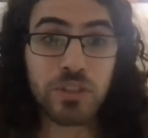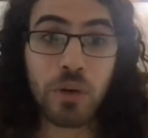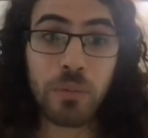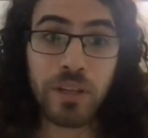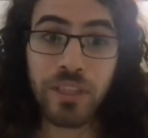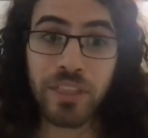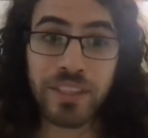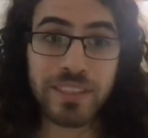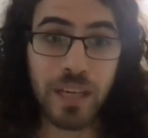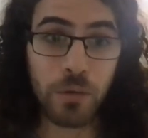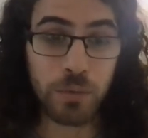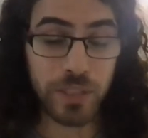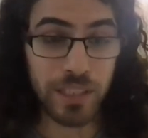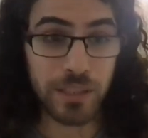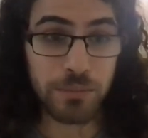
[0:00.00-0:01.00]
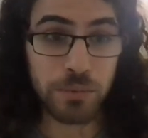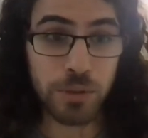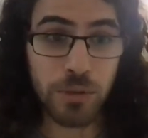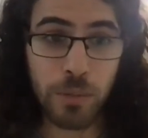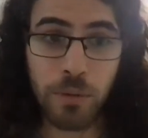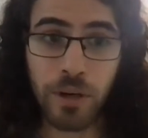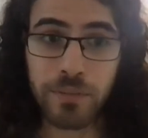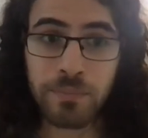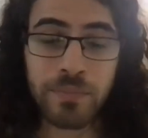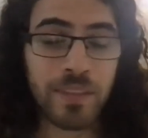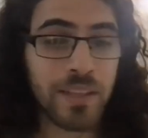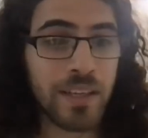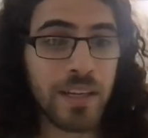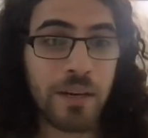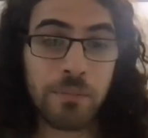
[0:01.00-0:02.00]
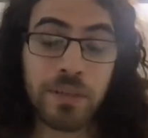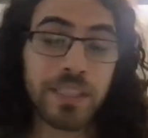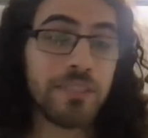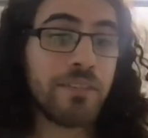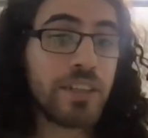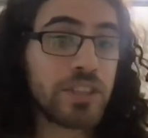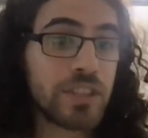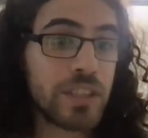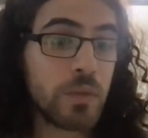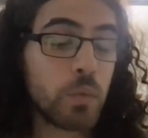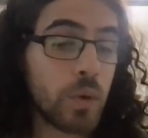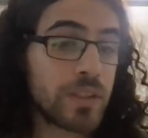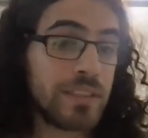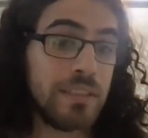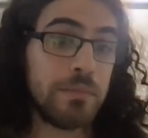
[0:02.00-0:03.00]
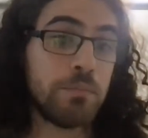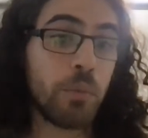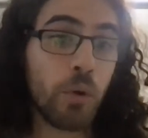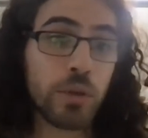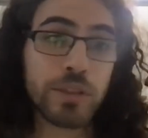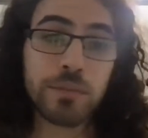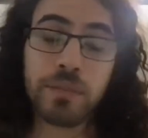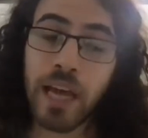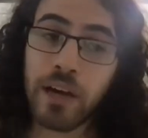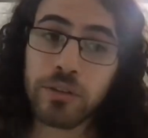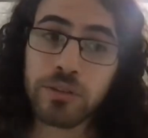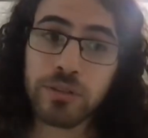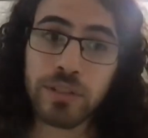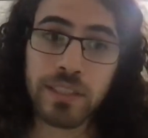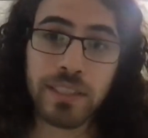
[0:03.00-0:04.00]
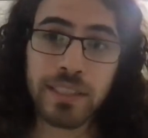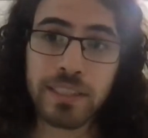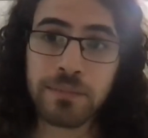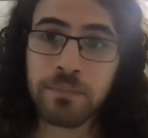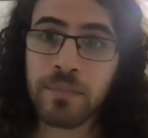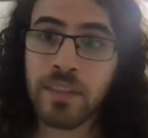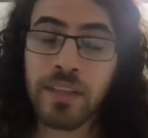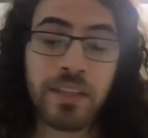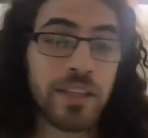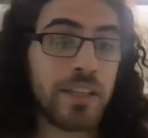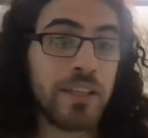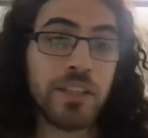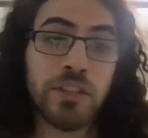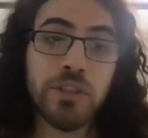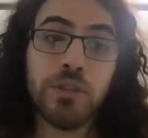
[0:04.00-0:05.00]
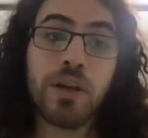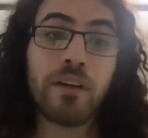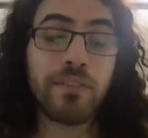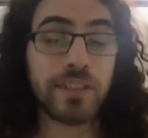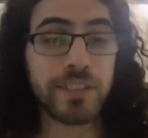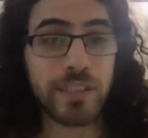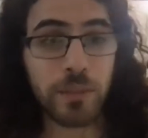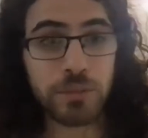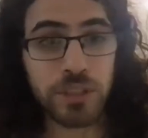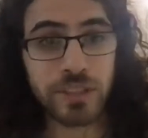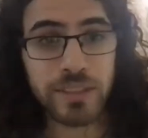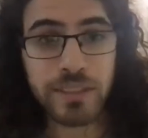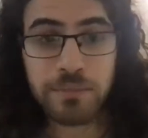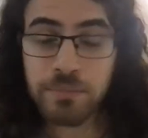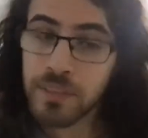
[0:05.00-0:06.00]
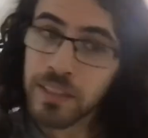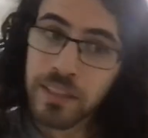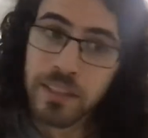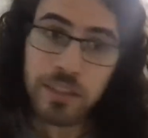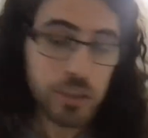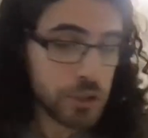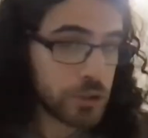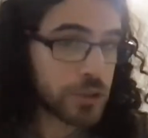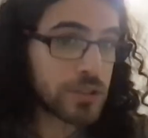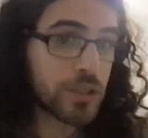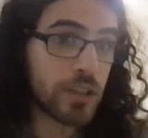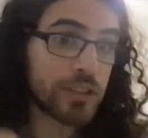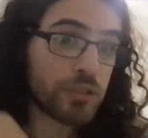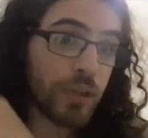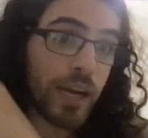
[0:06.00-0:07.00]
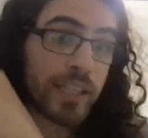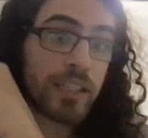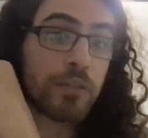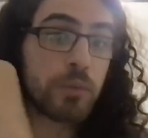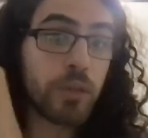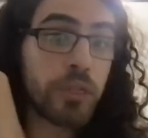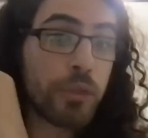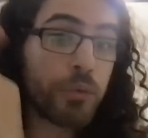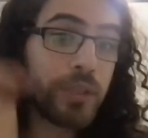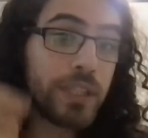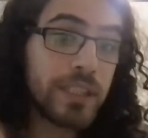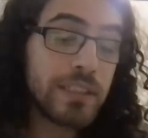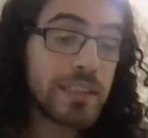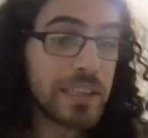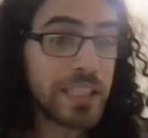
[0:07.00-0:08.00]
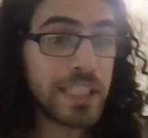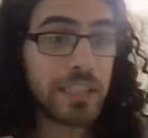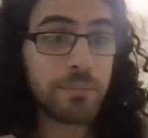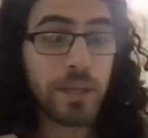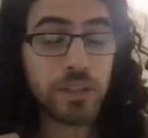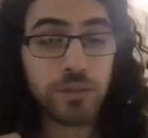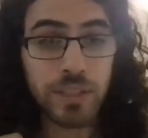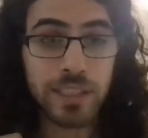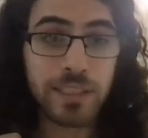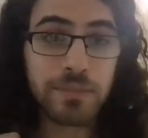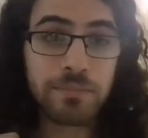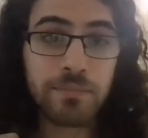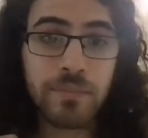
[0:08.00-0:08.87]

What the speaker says: so many things that we can improve upon. But eventually, what it boils down to is you have assumptions. You start tracking with three leading metrics.